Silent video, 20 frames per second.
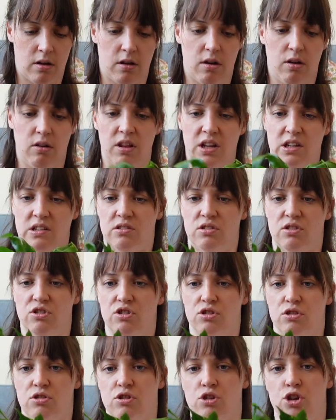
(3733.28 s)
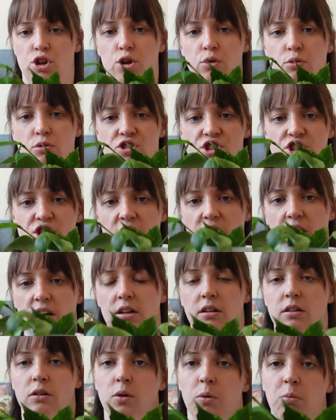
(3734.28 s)
Oh, that's such a cute,
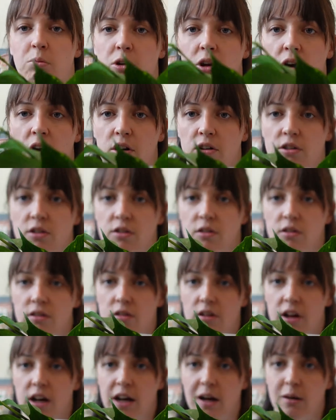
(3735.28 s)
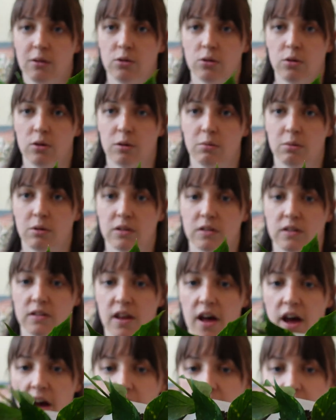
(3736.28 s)
stinking little plant. Like, how adorable is
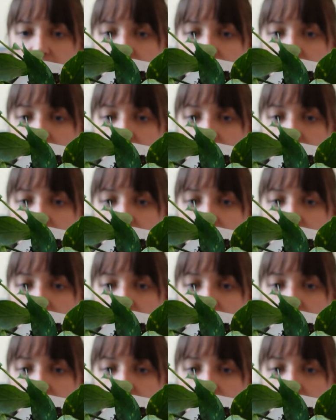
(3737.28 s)
that?